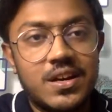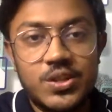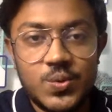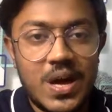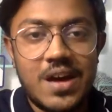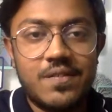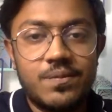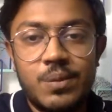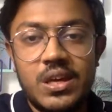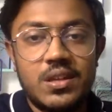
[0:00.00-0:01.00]
You have
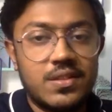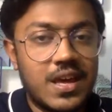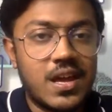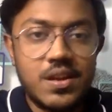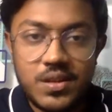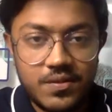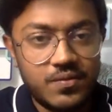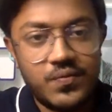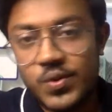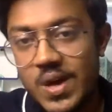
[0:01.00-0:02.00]
me there.
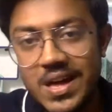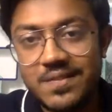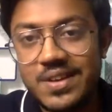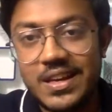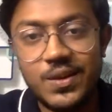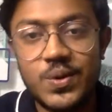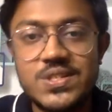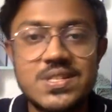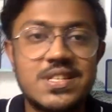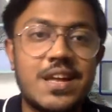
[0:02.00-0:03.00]
If you have any
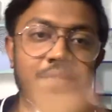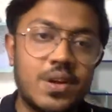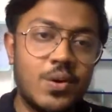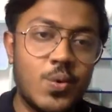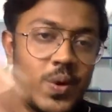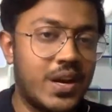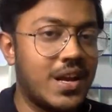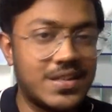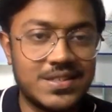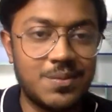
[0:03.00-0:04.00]
questions left, go ahead and
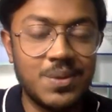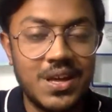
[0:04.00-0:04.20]
ask them.